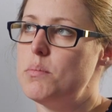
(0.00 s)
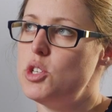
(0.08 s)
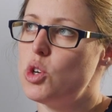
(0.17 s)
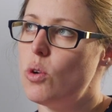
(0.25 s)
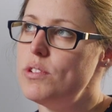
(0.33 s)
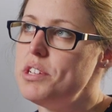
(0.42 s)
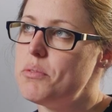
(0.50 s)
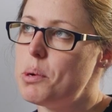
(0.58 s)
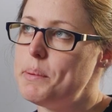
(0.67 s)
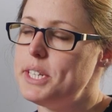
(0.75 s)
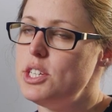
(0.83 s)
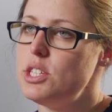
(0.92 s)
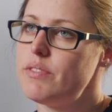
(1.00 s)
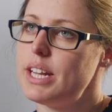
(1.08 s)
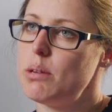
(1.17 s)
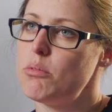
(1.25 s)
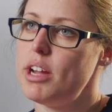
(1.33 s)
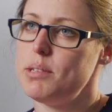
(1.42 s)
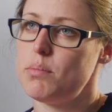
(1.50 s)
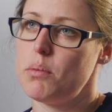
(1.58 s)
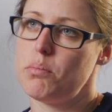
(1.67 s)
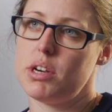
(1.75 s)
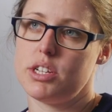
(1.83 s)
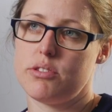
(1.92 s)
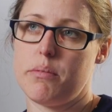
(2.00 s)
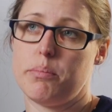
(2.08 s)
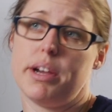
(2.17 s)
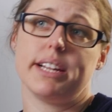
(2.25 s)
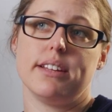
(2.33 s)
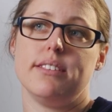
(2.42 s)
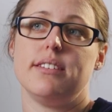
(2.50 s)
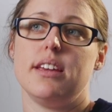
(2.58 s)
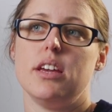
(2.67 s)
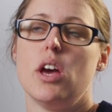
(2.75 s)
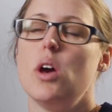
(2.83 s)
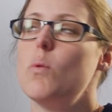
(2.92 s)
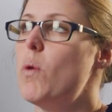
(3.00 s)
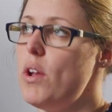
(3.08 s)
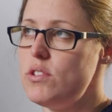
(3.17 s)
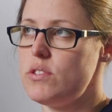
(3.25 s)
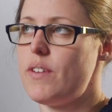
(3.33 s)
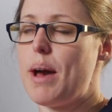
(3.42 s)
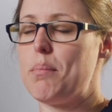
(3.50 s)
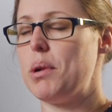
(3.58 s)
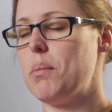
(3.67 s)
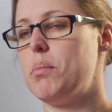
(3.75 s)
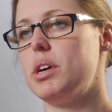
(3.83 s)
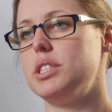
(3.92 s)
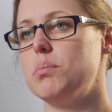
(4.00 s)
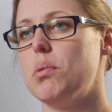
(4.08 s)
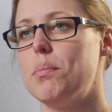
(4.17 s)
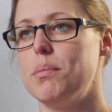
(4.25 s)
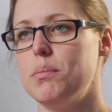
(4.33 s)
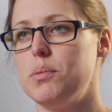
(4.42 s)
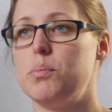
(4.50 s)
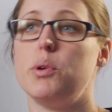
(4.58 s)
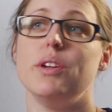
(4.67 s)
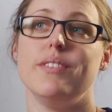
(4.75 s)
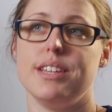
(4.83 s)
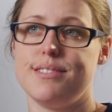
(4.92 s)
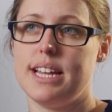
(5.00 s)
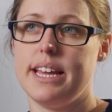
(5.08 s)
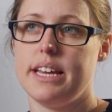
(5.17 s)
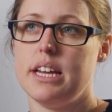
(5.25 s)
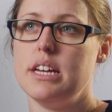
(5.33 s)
the majority of women who develop raised blood pressure in pregnancy won't have had blood pressure problems previously.